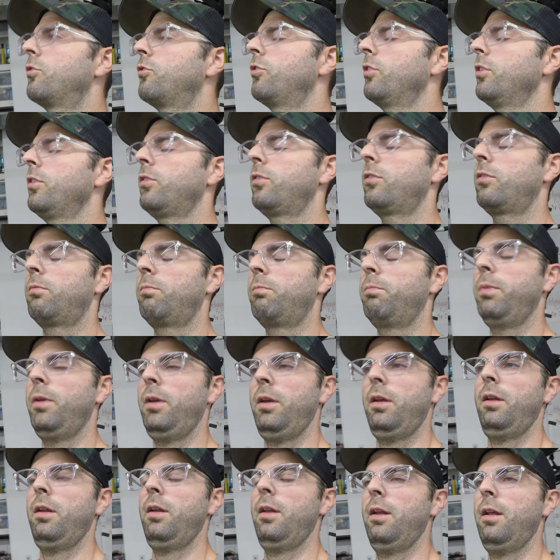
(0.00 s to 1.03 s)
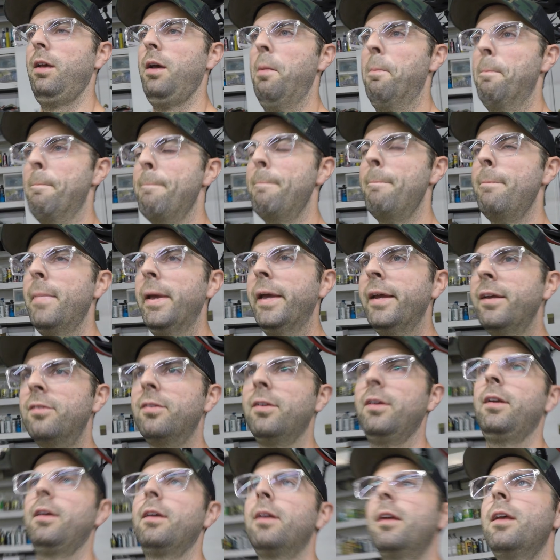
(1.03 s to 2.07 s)
just been
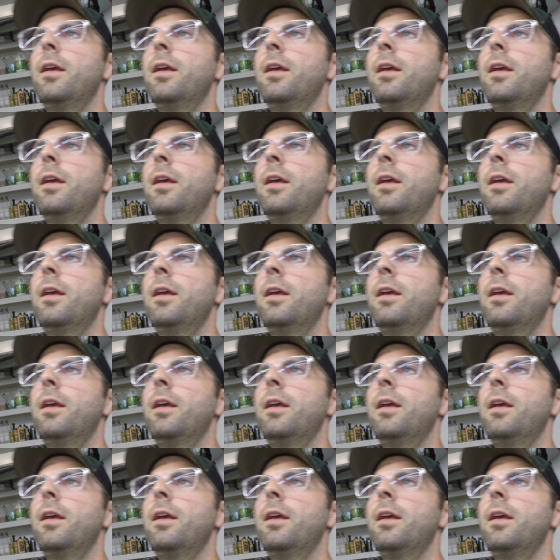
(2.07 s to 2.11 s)
amazing.